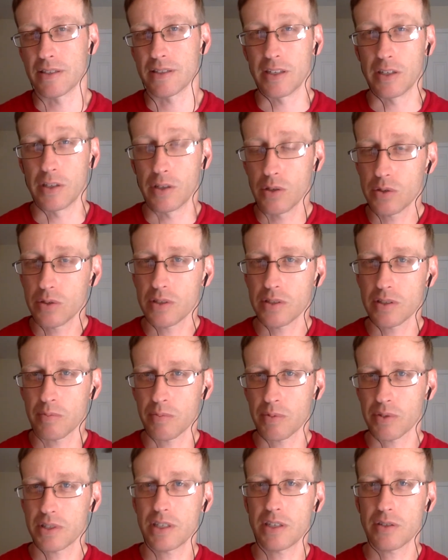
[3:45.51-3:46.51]
And it uses the
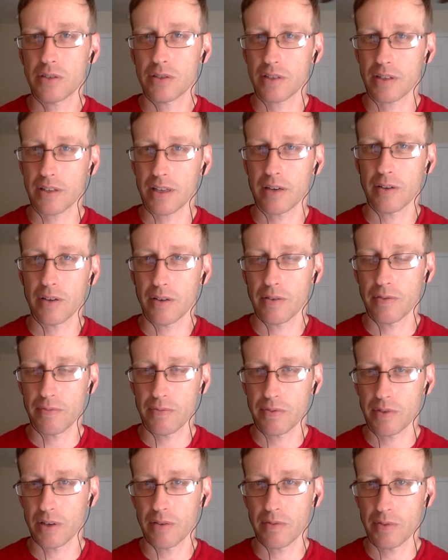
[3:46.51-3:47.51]
procedures of, that, of,
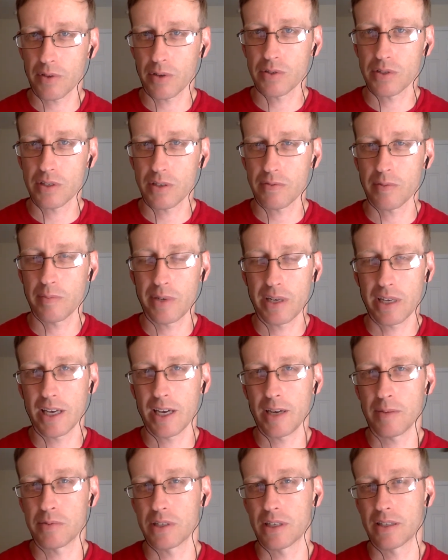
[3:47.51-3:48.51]
of those different mini
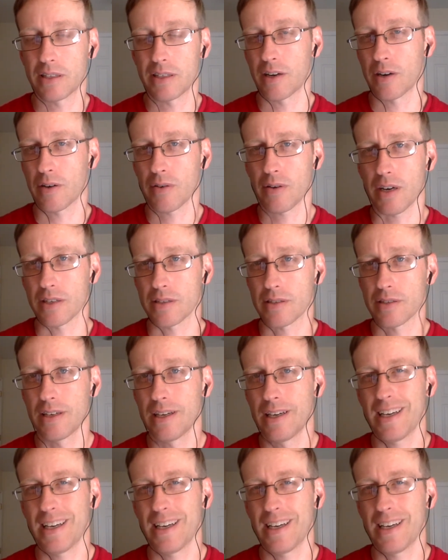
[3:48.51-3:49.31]
games to get that across.